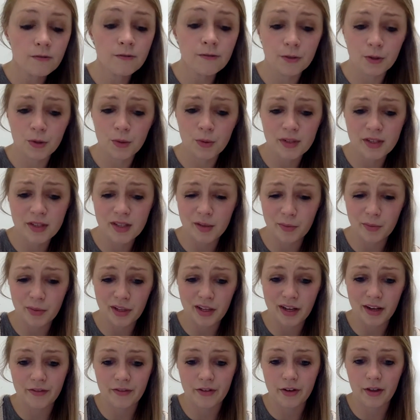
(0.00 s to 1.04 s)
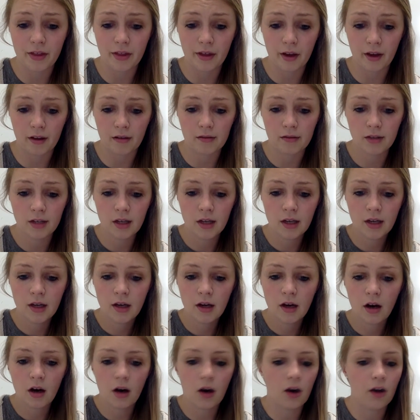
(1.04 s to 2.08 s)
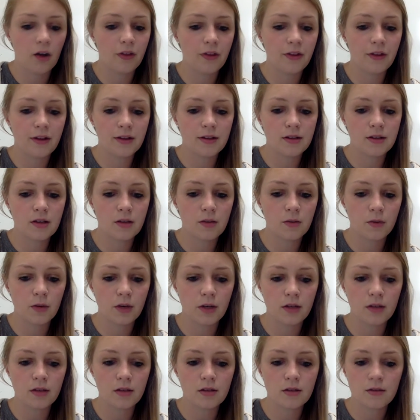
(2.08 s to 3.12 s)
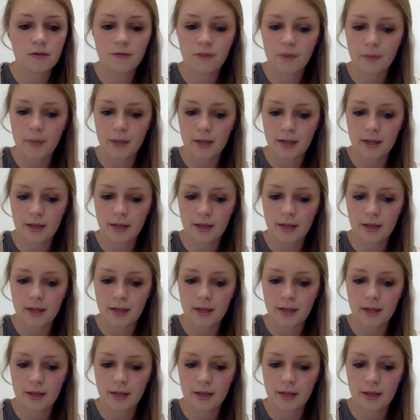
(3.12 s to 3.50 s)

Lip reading: Food was simply everything. All things in the woods, from